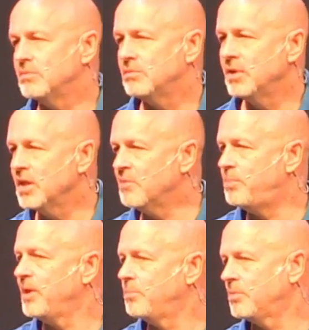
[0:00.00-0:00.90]
We
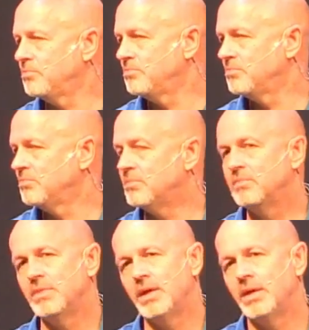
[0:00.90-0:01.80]
love people.
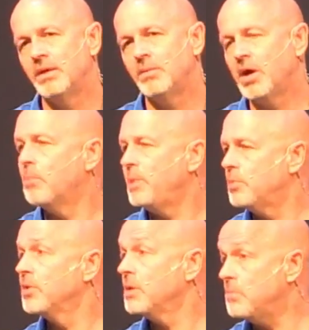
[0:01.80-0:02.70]
We help
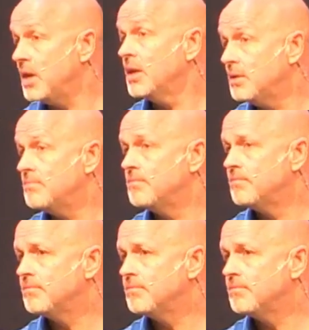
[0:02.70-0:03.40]
people get mended.